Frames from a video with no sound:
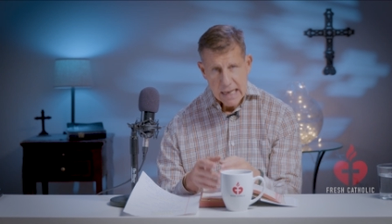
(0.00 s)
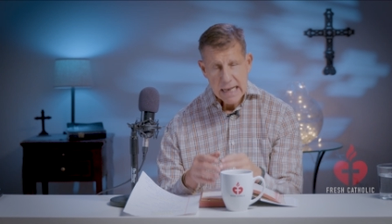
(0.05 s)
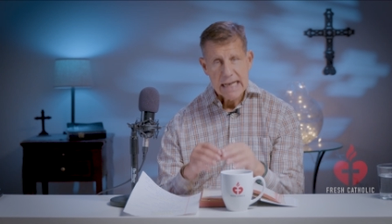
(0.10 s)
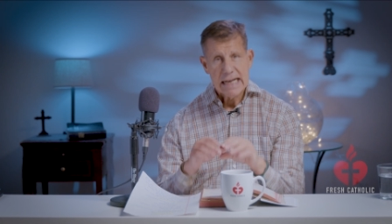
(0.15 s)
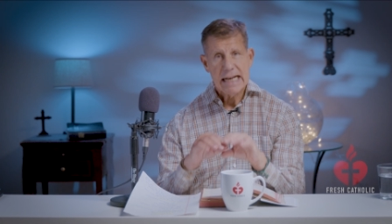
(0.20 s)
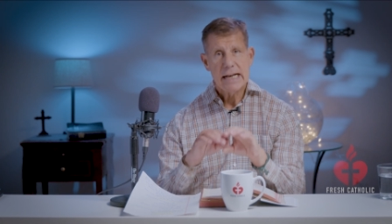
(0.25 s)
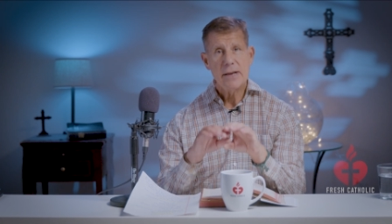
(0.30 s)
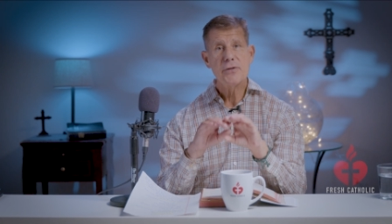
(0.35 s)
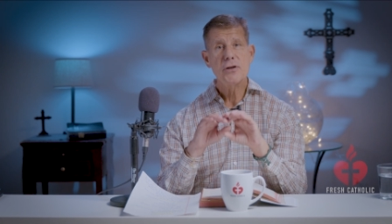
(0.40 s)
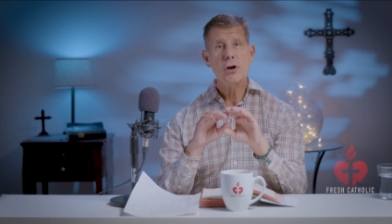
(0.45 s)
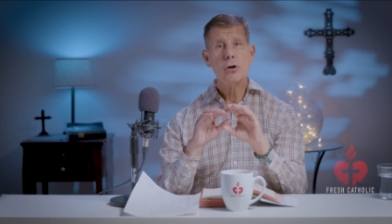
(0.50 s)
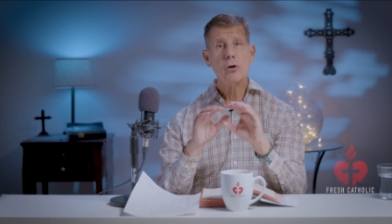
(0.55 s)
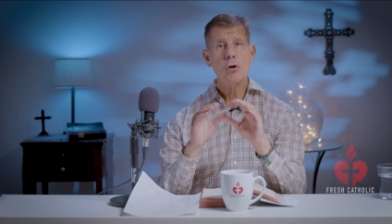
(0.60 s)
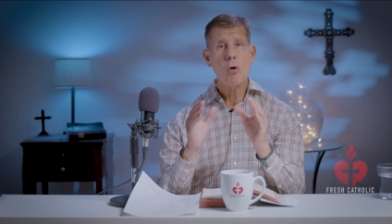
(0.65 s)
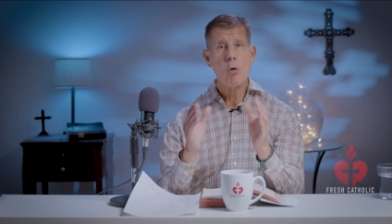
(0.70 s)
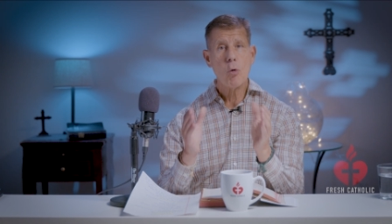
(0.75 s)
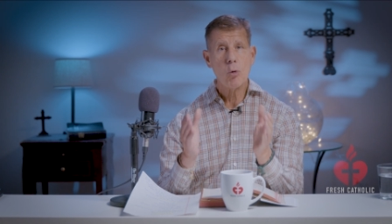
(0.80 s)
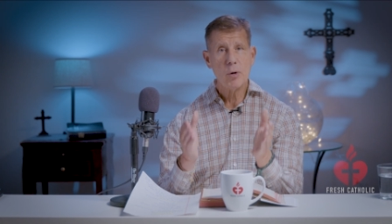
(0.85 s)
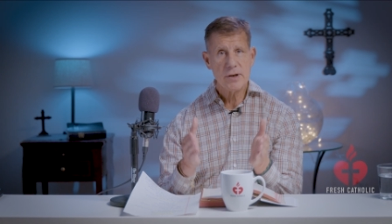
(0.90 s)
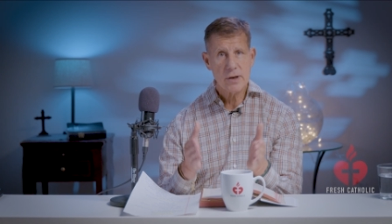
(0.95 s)
in the
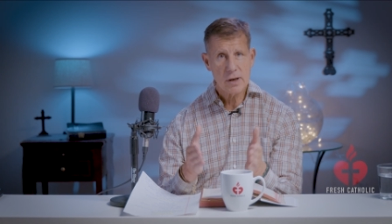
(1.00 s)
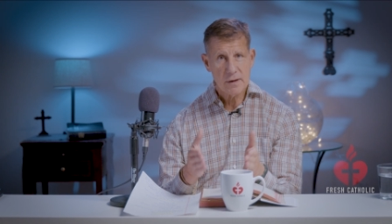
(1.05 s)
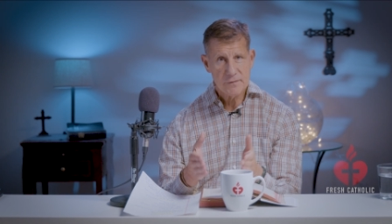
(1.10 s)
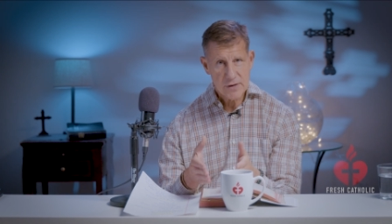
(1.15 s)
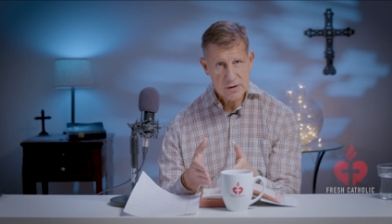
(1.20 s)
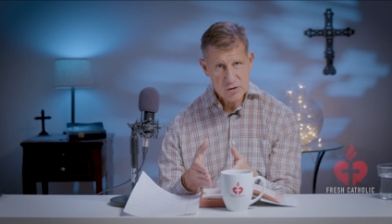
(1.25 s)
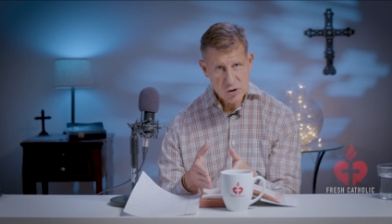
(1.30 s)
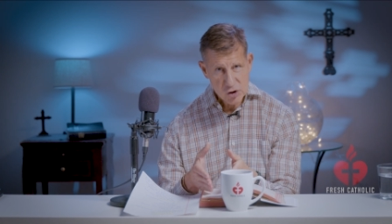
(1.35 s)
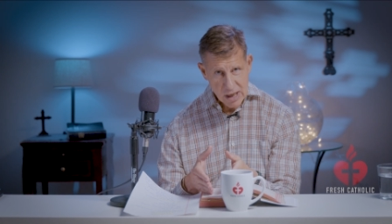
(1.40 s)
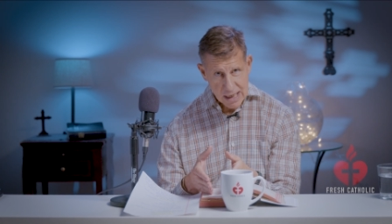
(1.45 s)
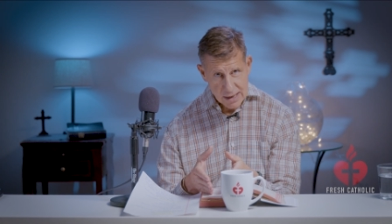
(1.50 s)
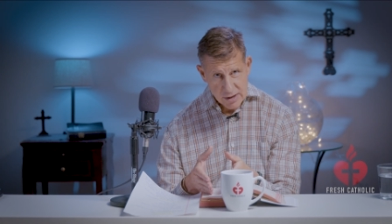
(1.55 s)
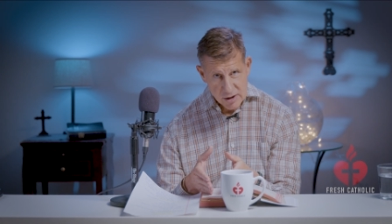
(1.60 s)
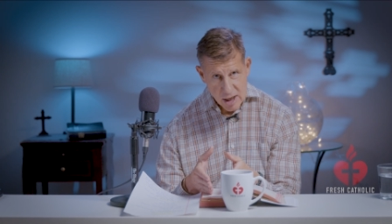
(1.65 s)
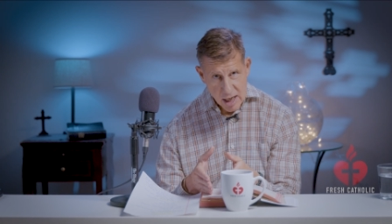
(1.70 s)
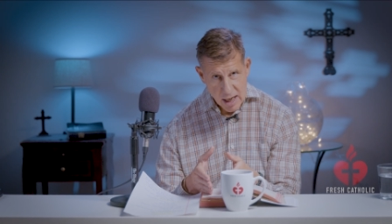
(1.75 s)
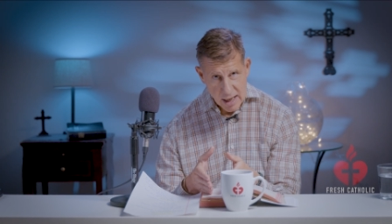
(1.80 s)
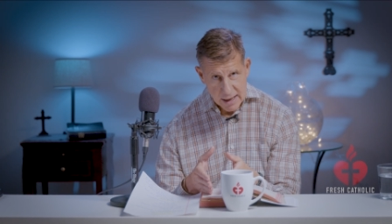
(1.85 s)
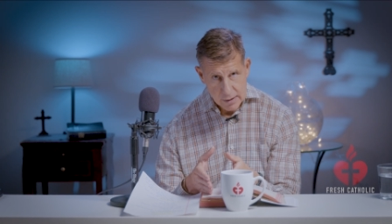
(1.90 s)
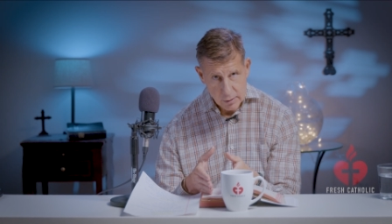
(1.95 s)
court of the
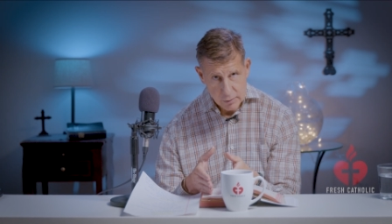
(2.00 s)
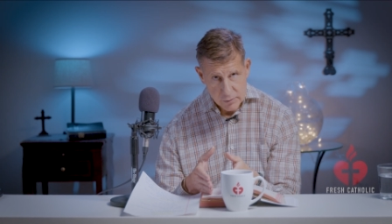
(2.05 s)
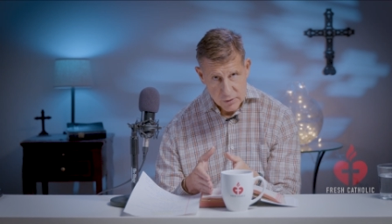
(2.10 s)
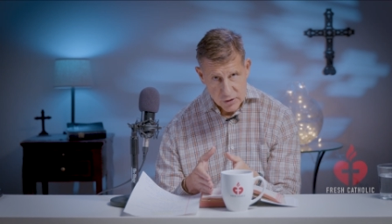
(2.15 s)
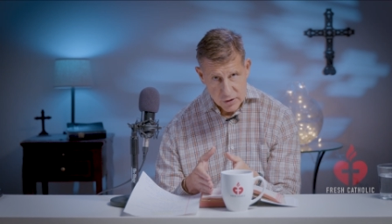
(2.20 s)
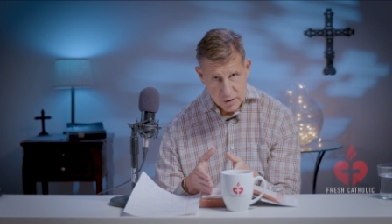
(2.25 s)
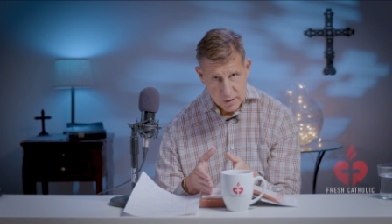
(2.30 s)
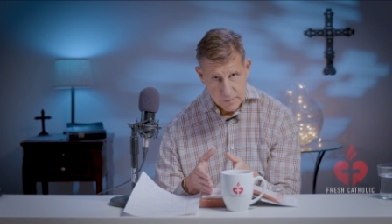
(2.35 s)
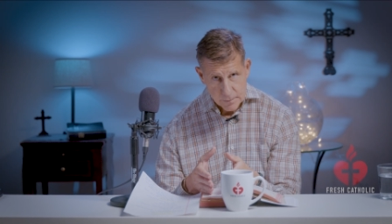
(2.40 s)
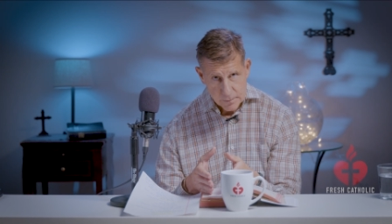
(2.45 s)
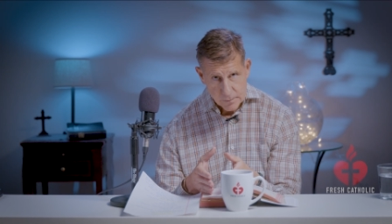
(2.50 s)
Gentiles.